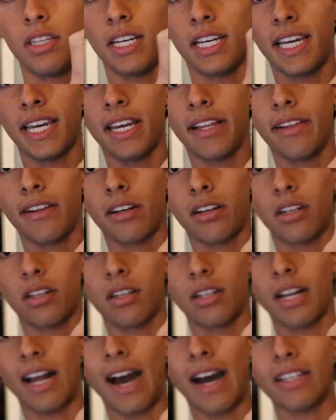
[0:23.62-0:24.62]
The killer
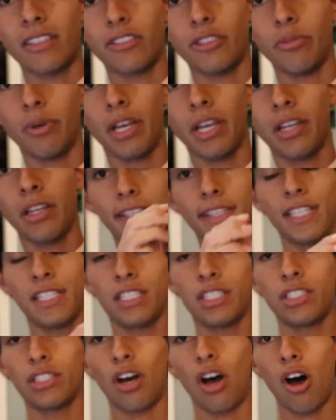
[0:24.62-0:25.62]
got to it.
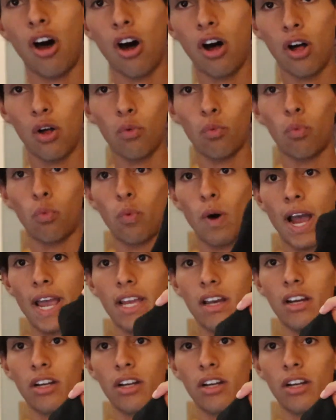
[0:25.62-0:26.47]
This is all white